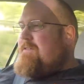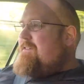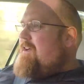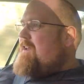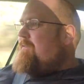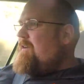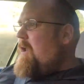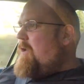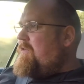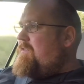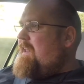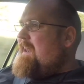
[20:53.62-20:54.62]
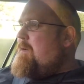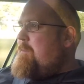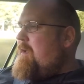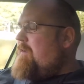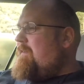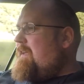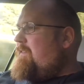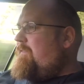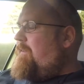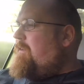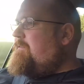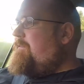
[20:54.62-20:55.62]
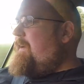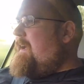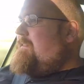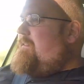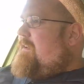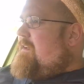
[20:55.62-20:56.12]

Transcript: kind of lost a little bit of its fun factor.